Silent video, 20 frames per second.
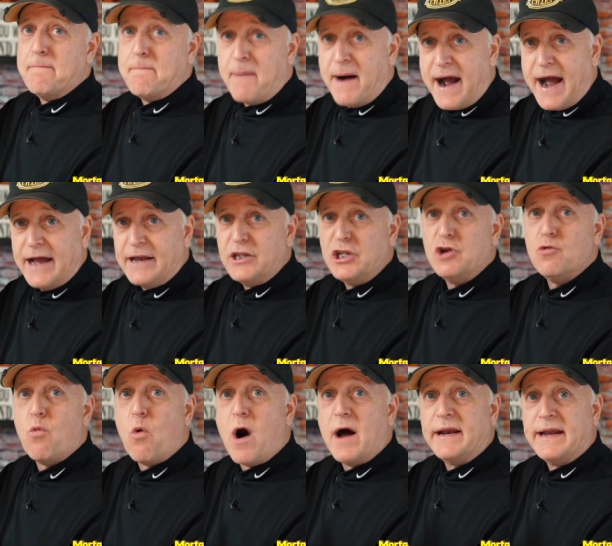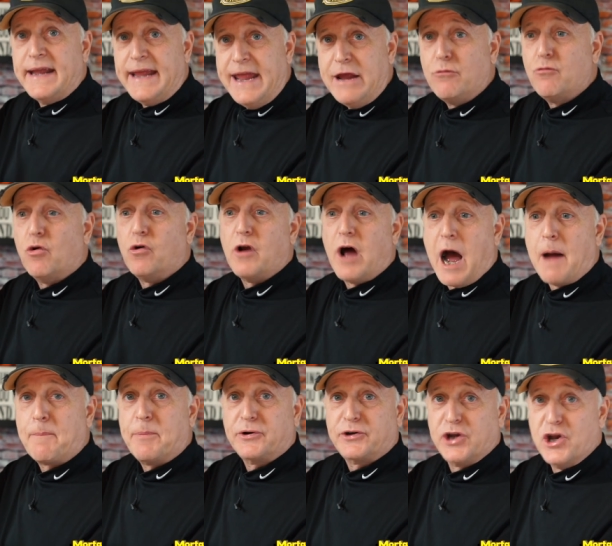But you want equal
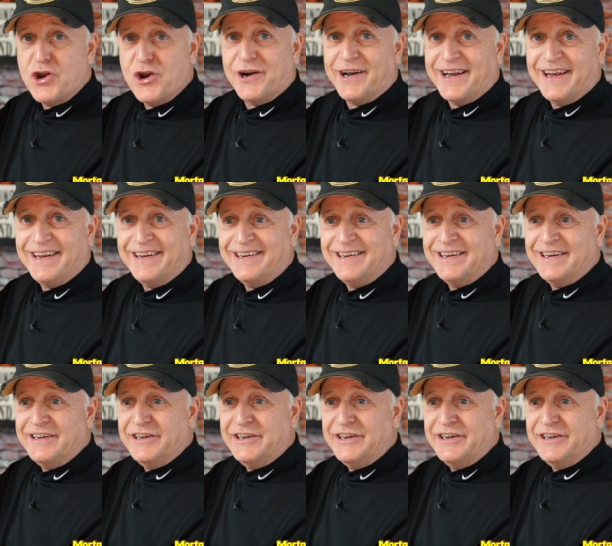opportunity.